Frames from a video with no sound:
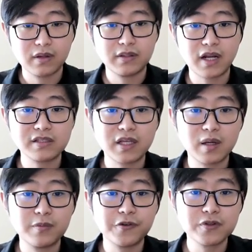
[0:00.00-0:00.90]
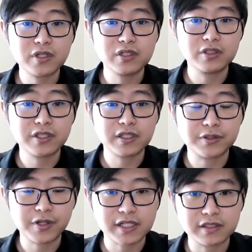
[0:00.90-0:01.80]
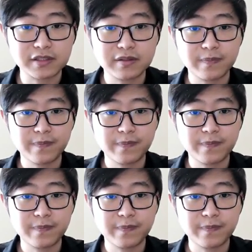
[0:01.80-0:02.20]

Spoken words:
There are some future research directions.